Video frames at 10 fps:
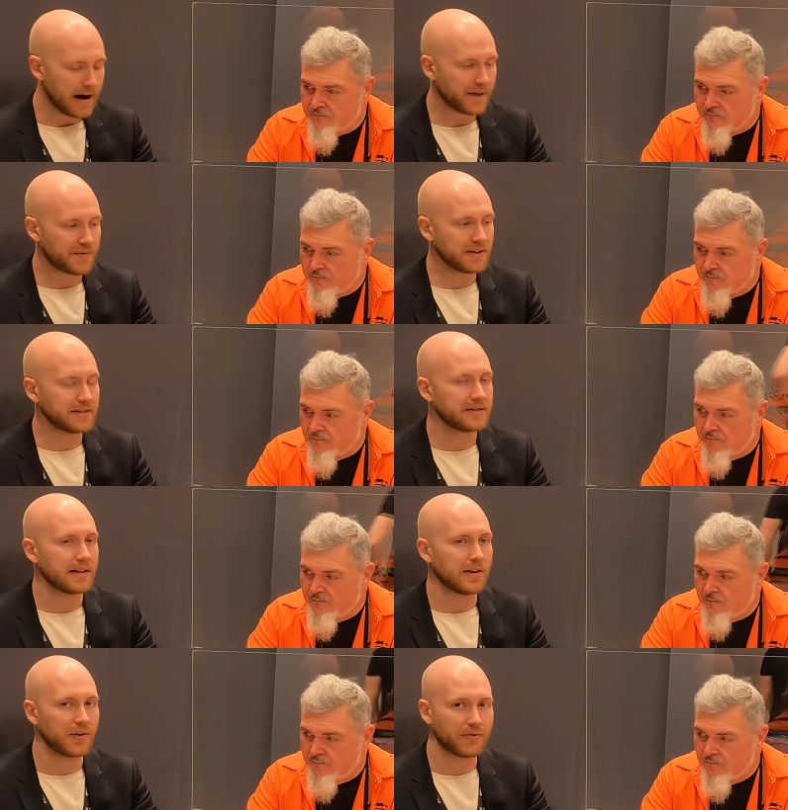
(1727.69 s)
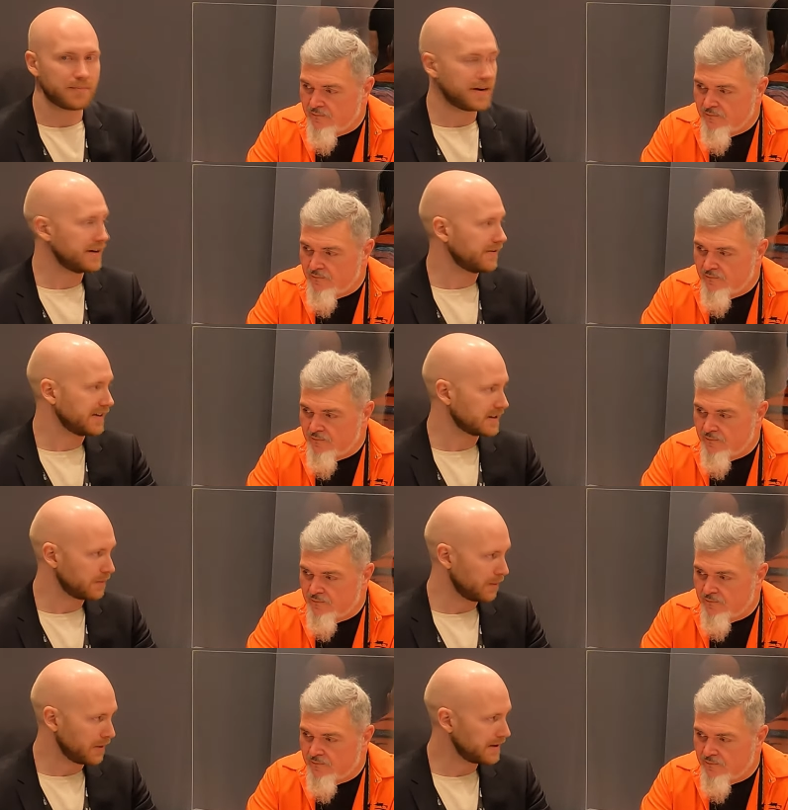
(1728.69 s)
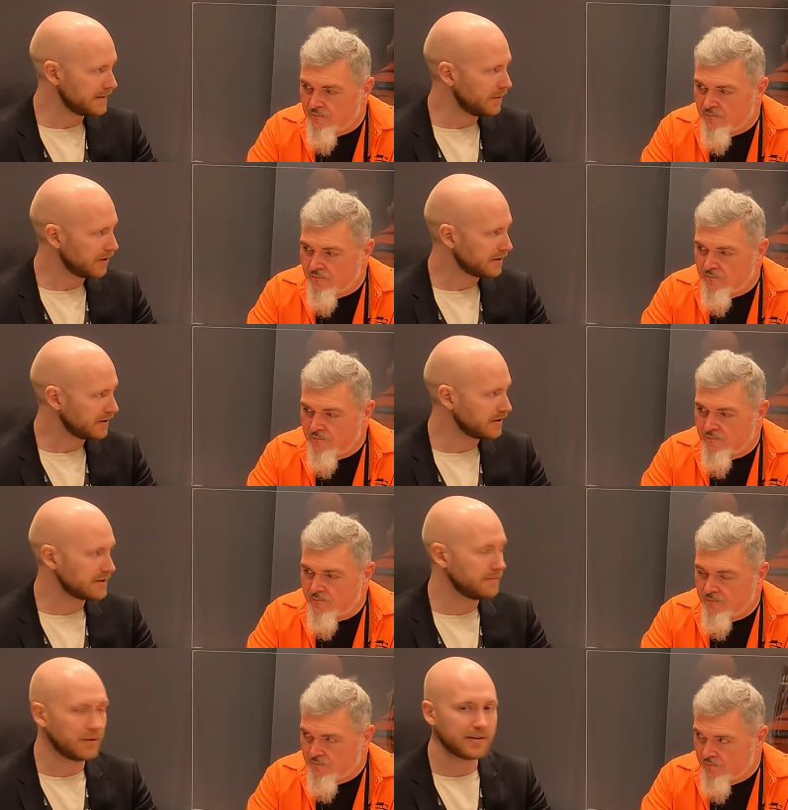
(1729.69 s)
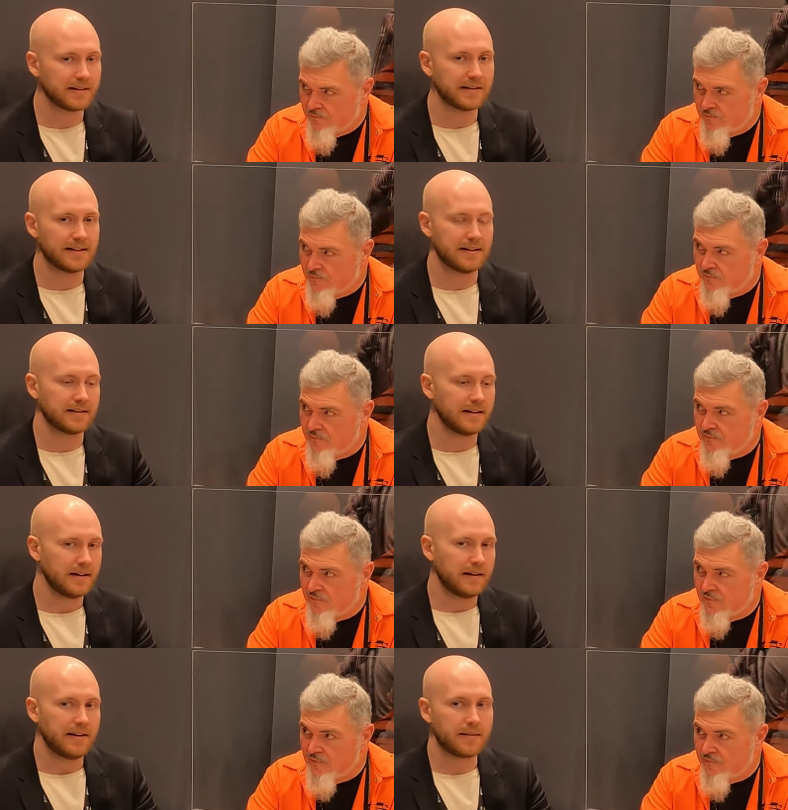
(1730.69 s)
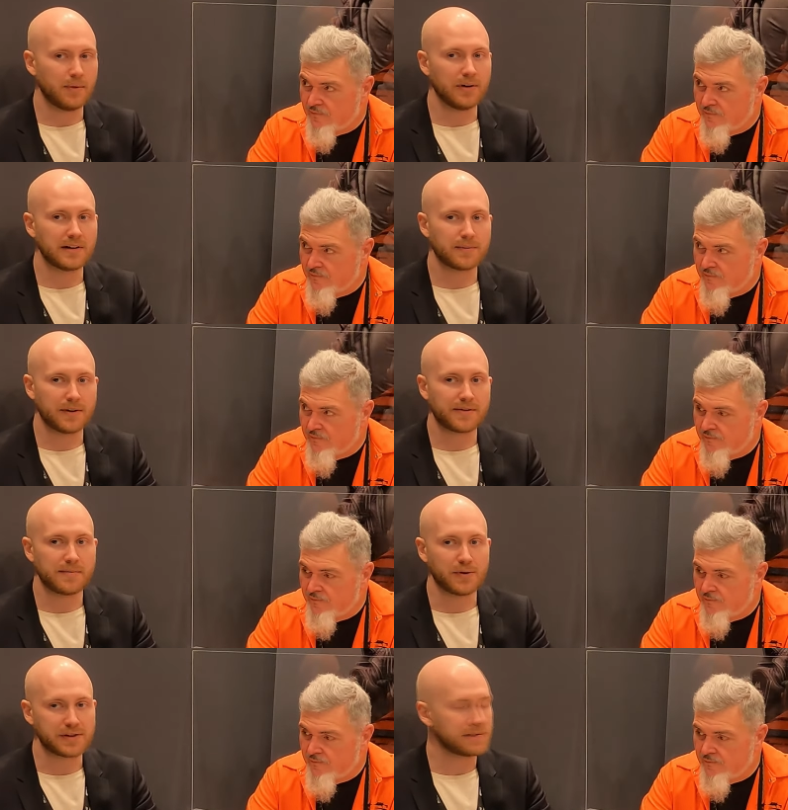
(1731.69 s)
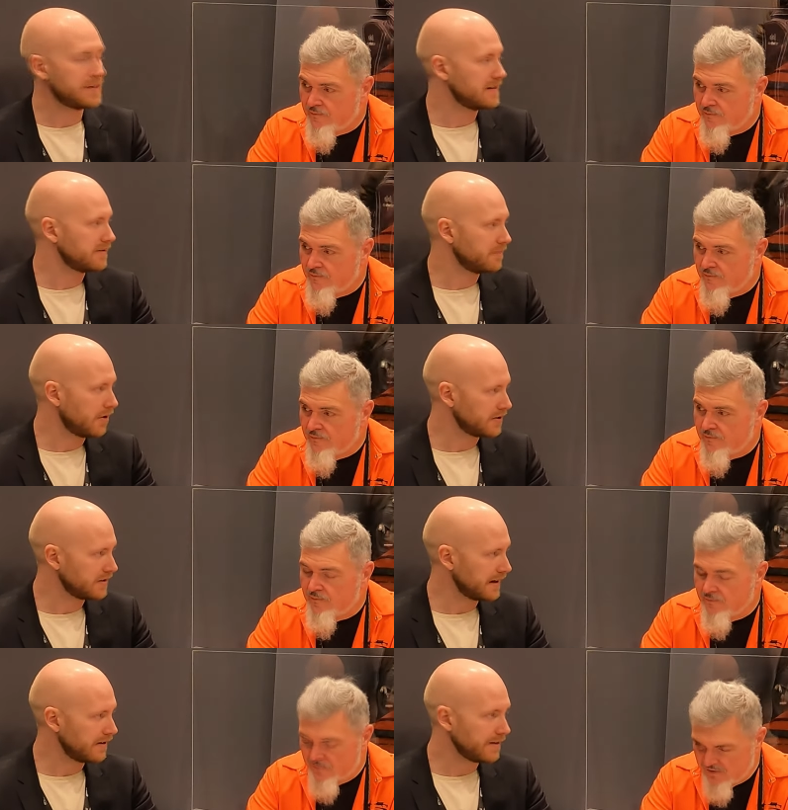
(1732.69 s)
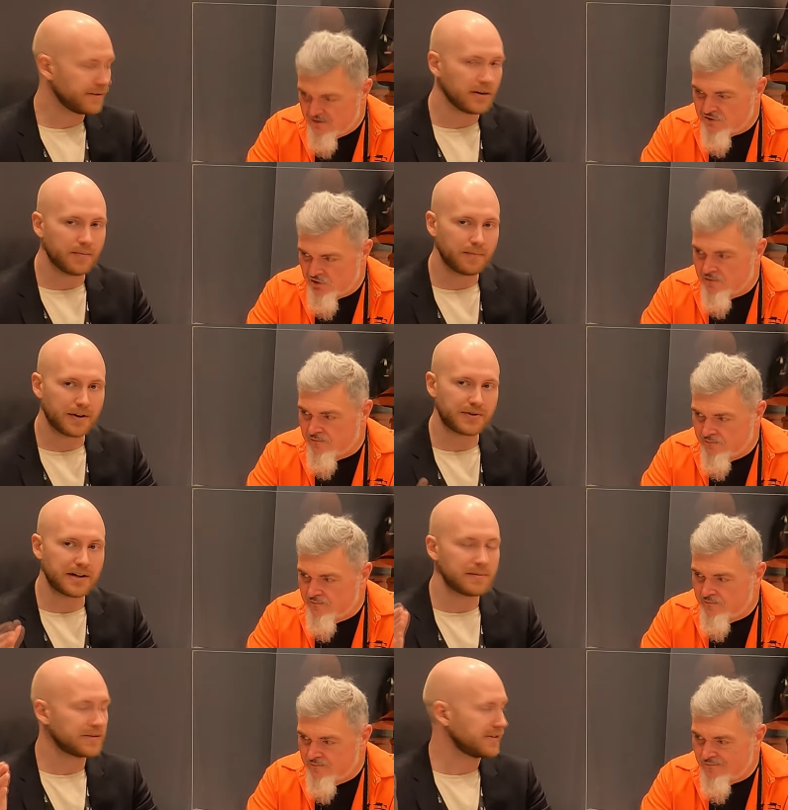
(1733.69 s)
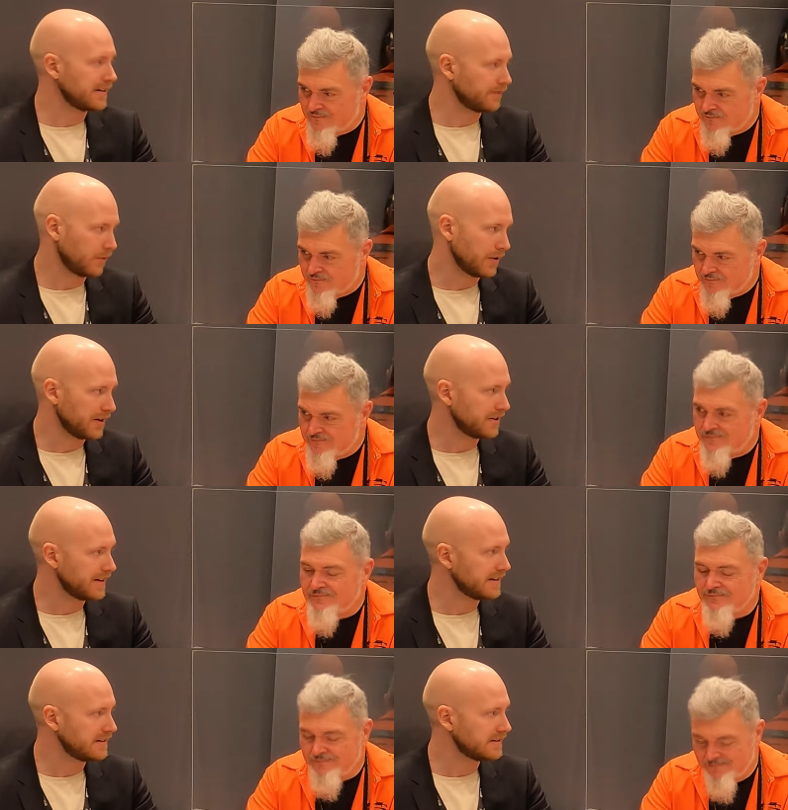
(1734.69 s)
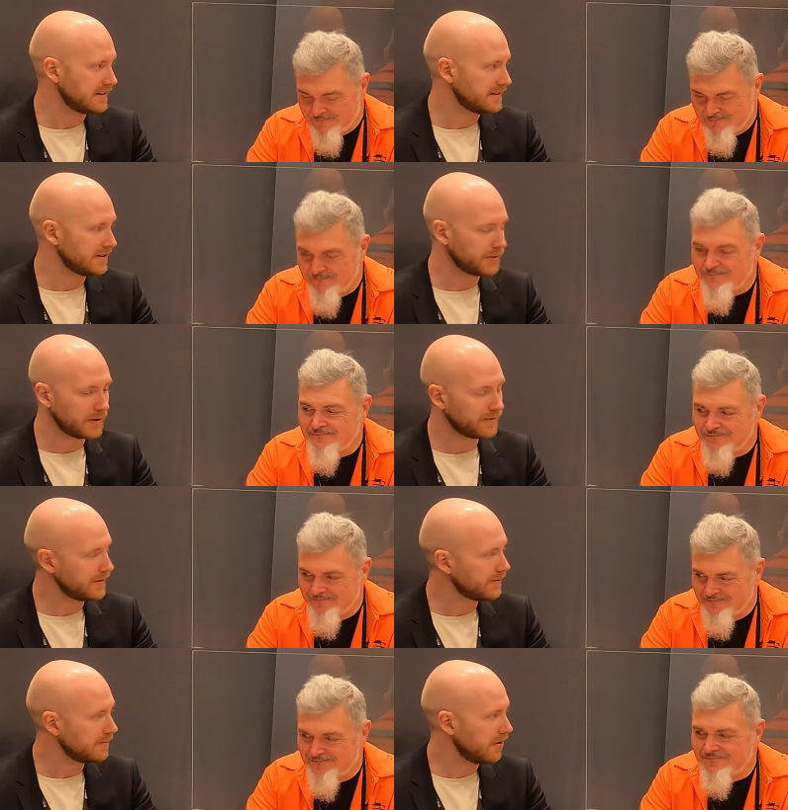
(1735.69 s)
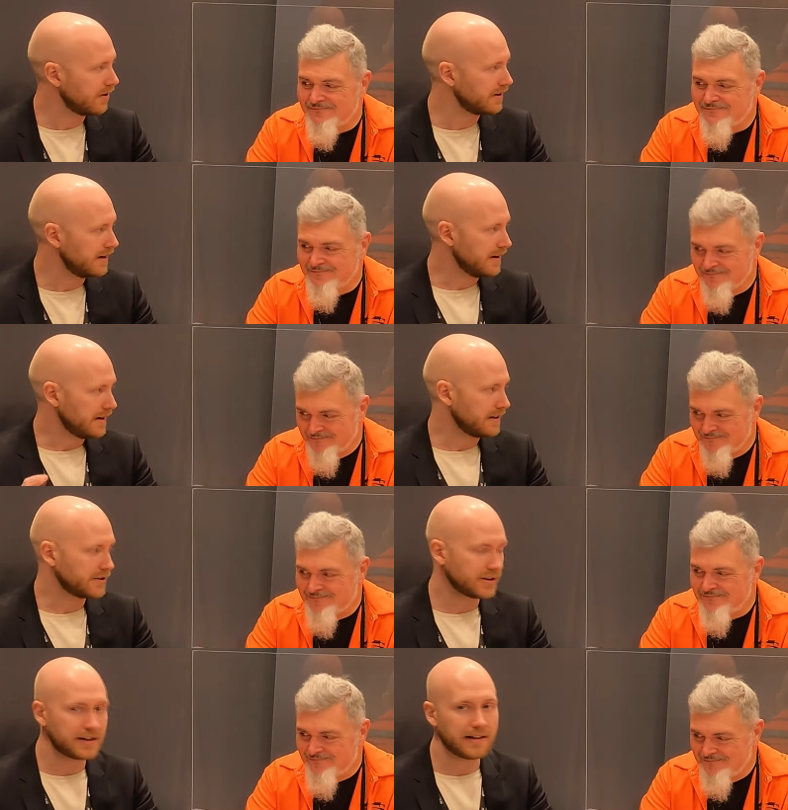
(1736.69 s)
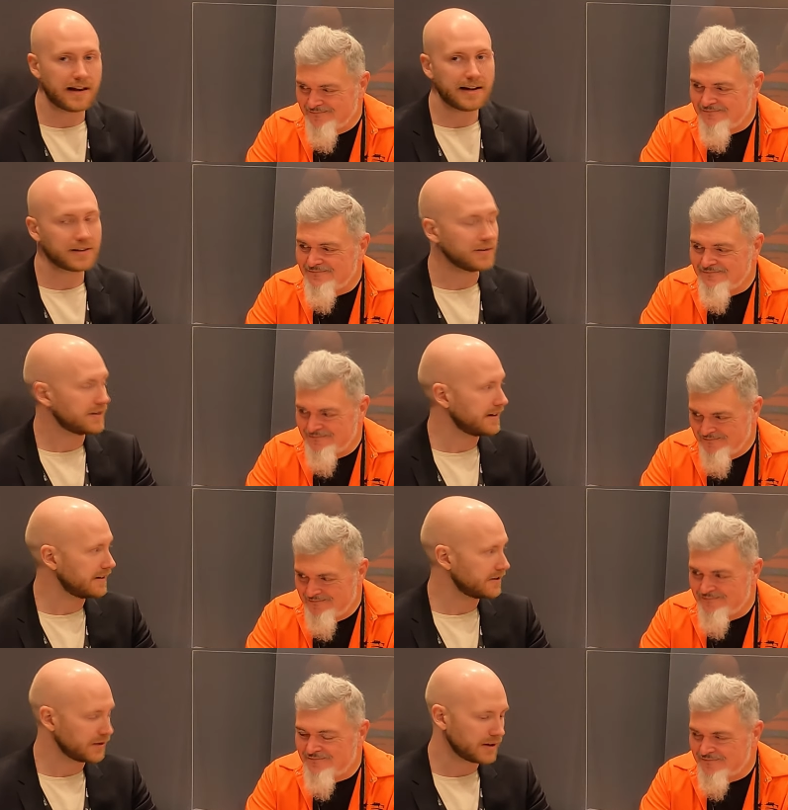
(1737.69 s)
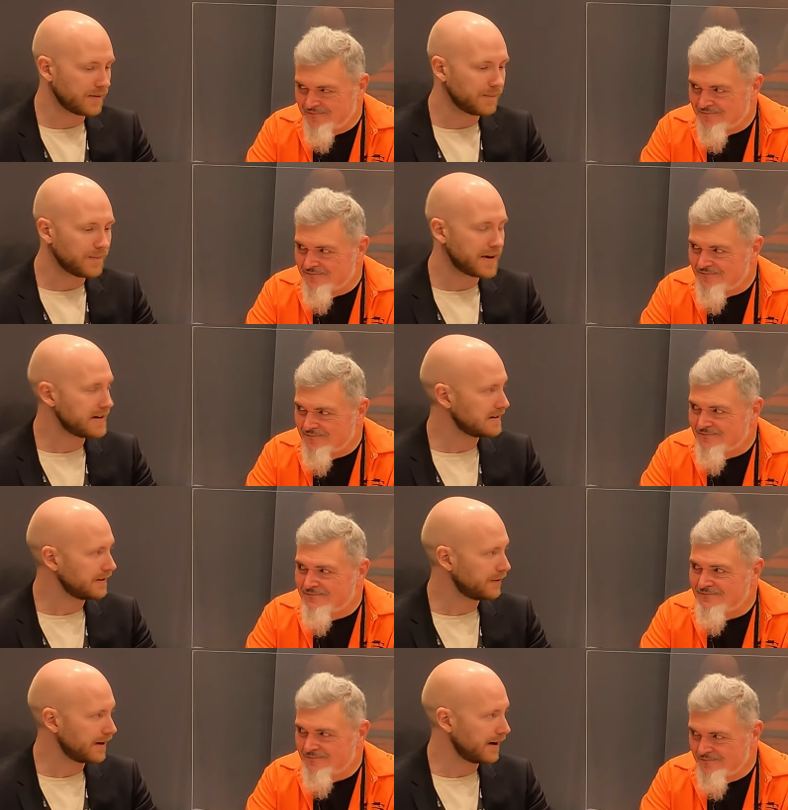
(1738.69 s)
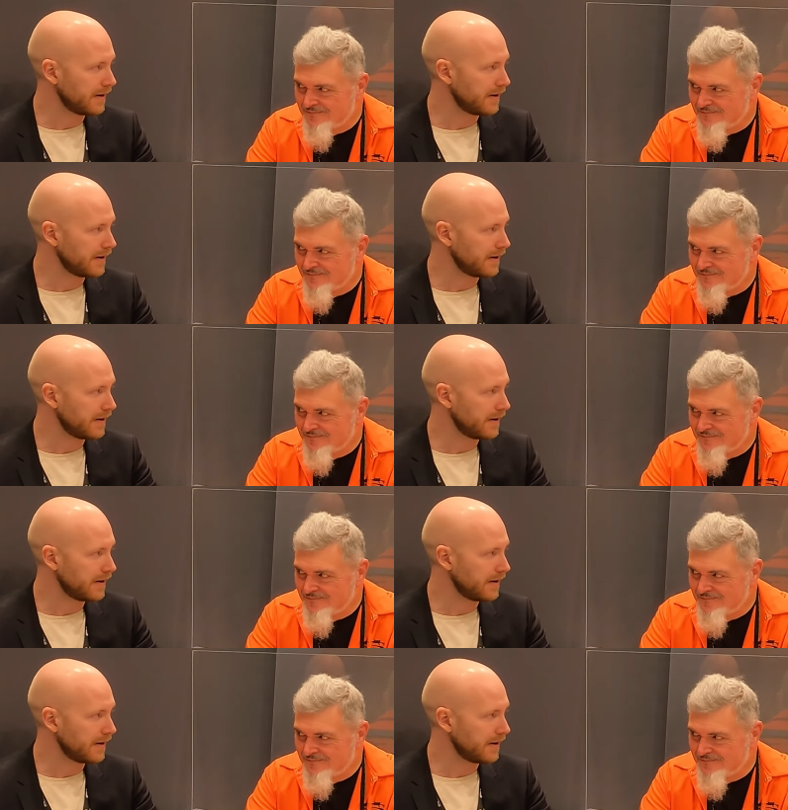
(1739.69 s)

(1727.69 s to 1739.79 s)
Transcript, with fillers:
Speaker 1: I think there's a lot of benefits with the bottle because the bottle is. The is one of the most expensive parts of the air rifle, sure. but you're able to get 480 cc, 250 bar, in such a light container. So it's amazing for air